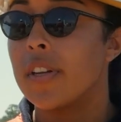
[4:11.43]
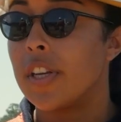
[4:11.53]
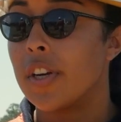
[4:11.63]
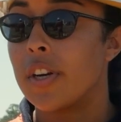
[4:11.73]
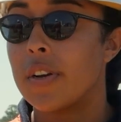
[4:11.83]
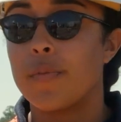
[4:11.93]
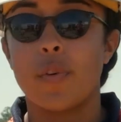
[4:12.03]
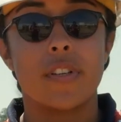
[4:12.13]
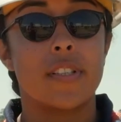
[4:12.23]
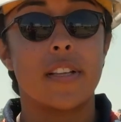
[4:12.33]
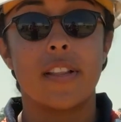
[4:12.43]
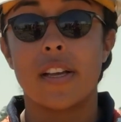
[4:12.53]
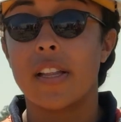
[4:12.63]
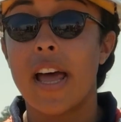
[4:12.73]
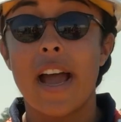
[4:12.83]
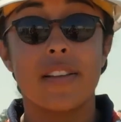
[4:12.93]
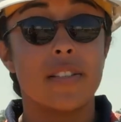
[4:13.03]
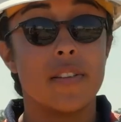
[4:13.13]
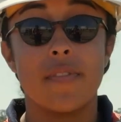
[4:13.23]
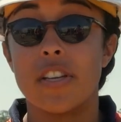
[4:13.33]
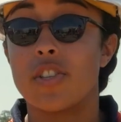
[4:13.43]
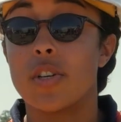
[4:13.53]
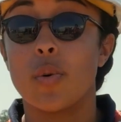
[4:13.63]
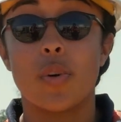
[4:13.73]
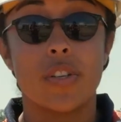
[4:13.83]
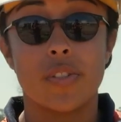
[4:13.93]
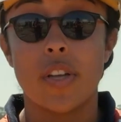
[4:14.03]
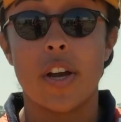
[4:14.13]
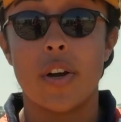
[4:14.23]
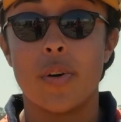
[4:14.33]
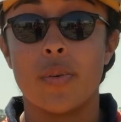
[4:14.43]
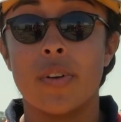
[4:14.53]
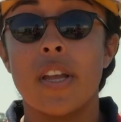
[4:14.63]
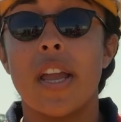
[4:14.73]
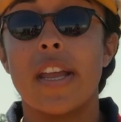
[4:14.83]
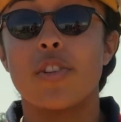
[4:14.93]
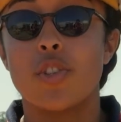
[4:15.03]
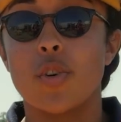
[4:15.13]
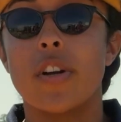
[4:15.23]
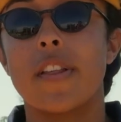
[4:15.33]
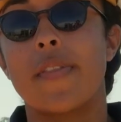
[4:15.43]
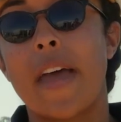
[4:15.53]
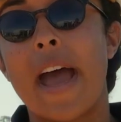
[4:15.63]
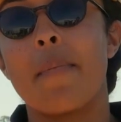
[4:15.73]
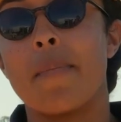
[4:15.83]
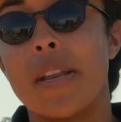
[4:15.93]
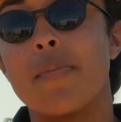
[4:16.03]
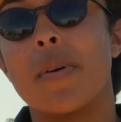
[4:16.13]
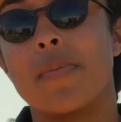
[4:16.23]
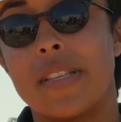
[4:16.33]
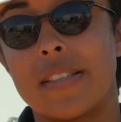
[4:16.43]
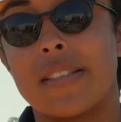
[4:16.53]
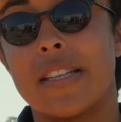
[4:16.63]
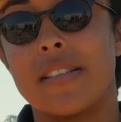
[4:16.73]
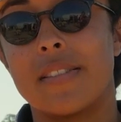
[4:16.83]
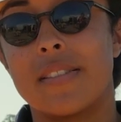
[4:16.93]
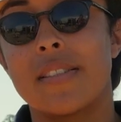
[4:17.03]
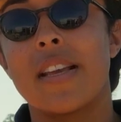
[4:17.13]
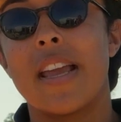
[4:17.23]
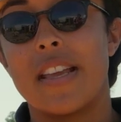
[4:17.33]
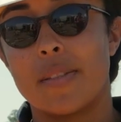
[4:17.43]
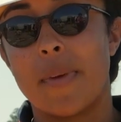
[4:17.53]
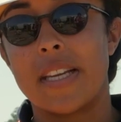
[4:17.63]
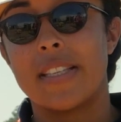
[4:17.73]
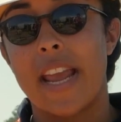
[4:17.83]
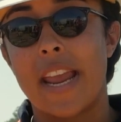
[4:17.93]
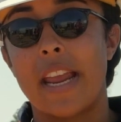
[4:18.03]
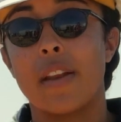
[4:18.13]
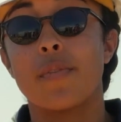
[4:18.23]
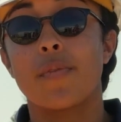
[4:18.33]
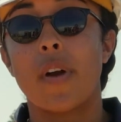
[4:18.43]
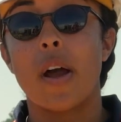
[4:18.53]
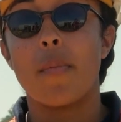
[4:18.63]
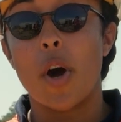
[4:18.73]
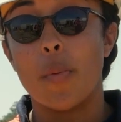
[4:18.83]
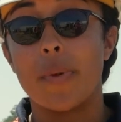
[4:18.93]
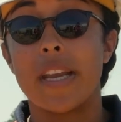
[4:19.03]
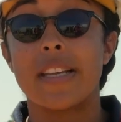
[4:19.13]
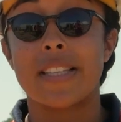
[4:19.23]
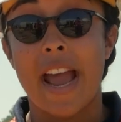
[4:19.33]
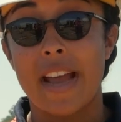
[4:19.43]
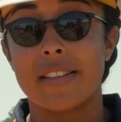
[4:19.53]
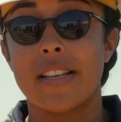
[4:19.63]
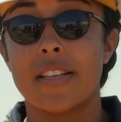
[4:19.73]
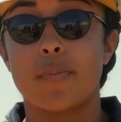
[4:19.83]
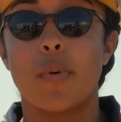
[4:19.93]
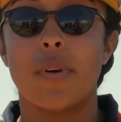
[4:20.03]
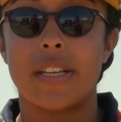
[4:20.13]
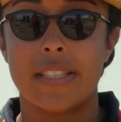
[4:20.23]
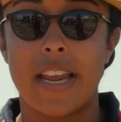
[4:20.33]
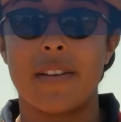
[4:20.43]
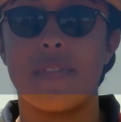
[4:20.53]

you're enforcing the class, division, or zone, ensure that that minimum distance is maintained from openings, access points, and